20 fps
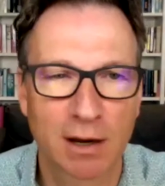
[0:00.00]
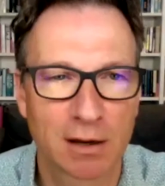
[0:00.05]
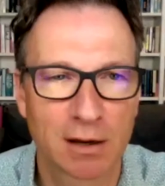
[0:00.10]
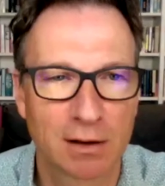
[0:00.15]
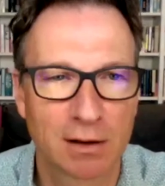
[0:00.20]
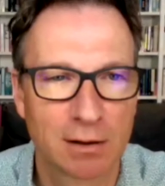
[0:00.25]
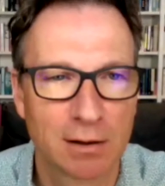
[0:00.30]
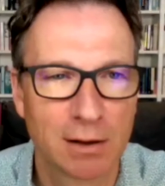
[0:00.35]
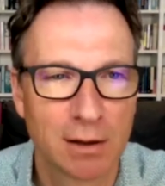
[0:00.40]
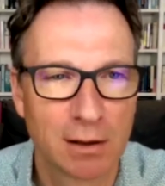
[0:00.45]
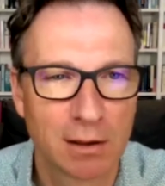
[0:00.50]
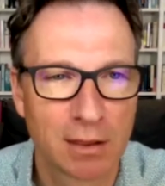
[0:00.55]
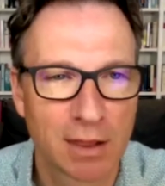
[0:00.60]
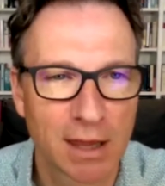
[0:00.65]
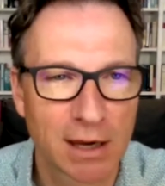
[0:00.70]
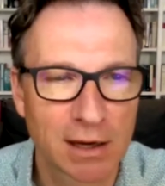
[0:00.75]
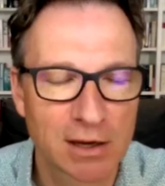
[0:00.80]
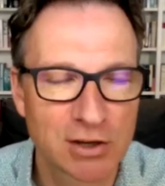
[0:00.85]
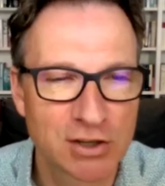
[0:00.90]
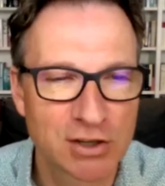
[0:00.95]
And
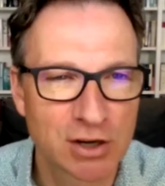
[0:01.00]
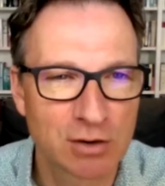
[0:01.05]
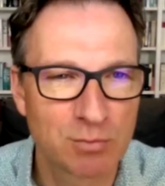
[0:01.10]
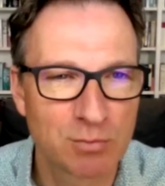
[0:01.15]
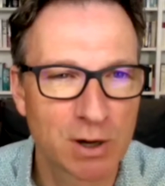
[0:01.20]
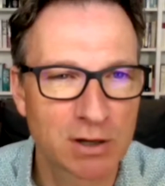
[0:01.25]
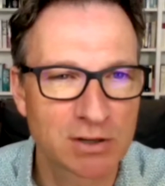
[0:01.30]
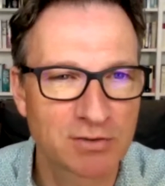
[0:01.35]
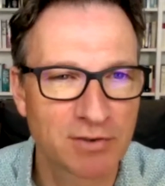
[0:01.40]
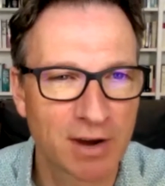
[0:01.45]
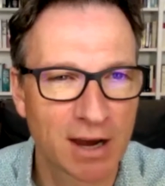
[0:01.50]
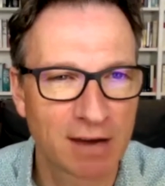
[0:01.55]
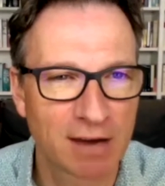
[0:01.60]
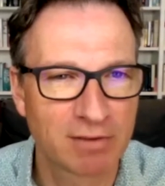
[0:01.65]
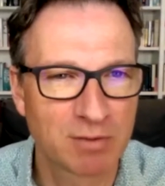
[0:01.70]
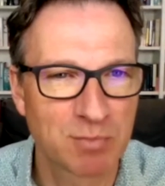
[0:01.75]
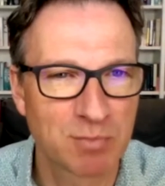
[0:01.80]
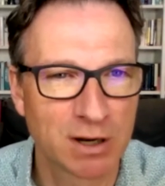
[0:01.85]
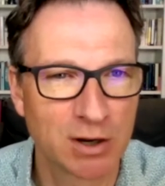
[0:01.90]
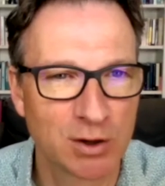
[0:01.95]
thank you so much for
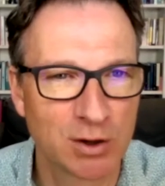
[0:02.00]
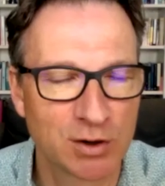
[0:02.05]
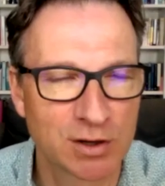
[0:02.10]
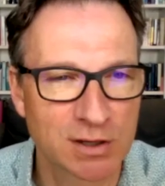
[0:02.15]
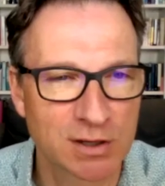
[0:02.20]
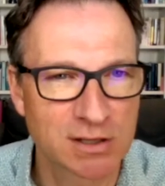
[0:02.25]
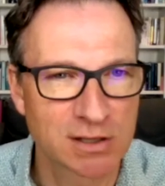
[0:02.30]
having me, Lucas.